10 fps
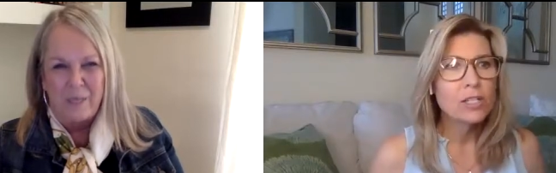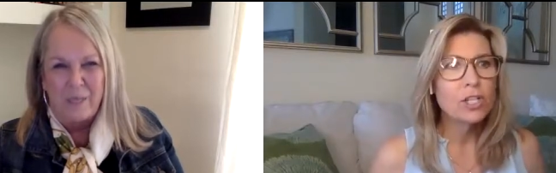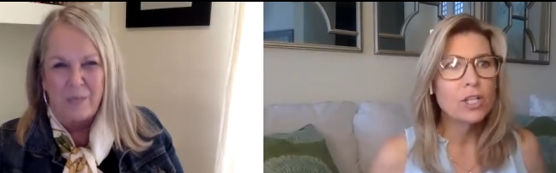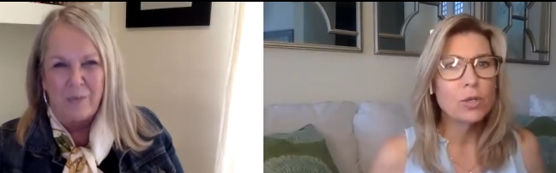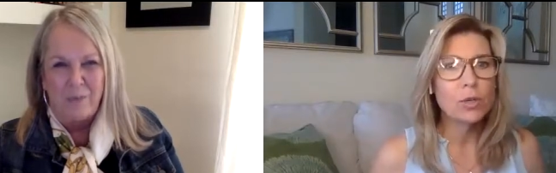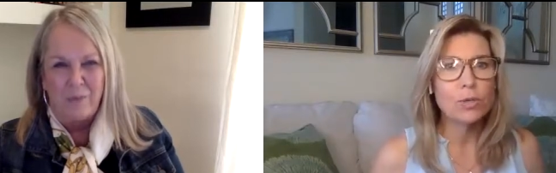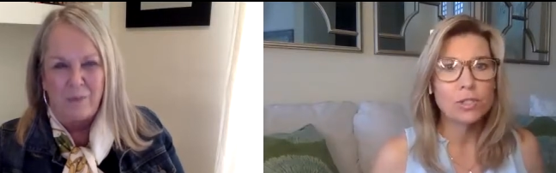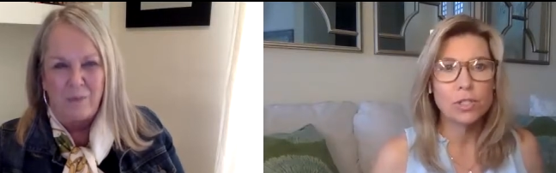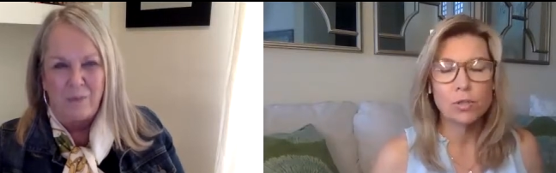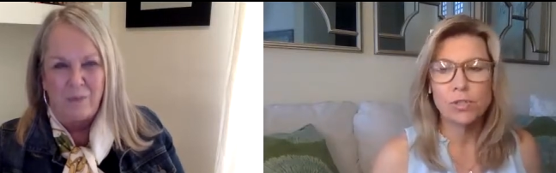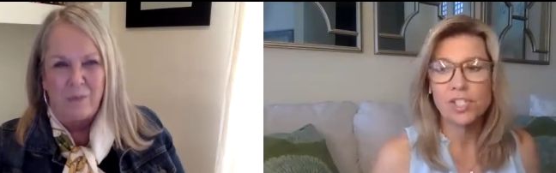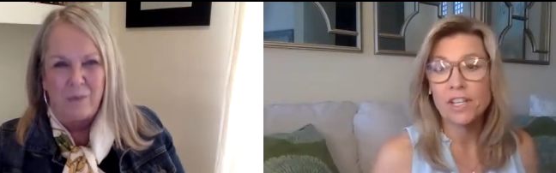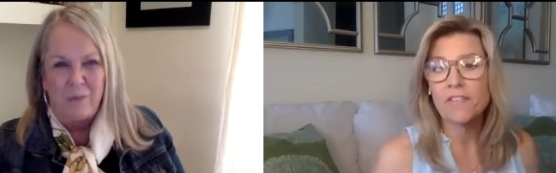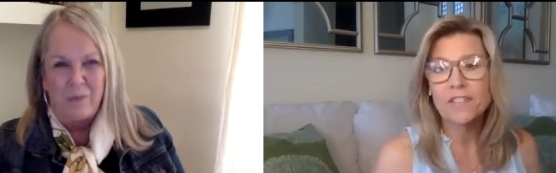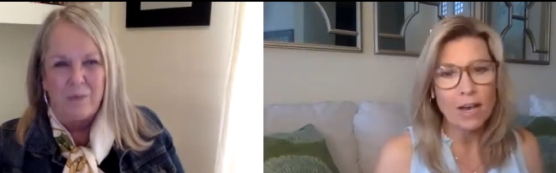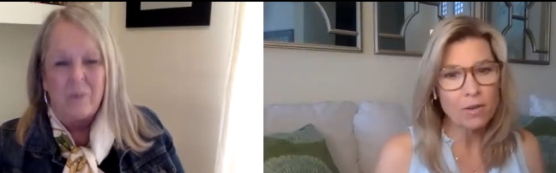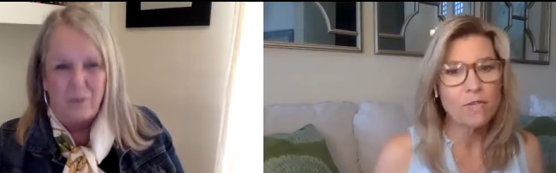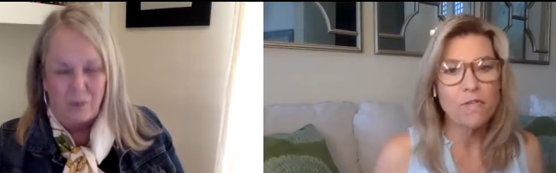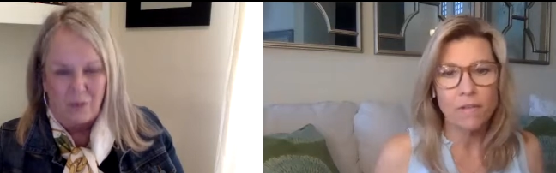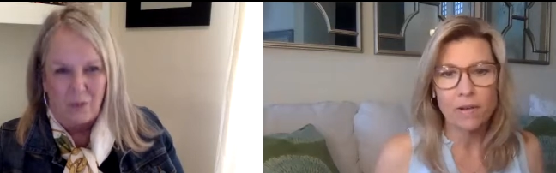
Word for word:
Speaker 1: to to shift out of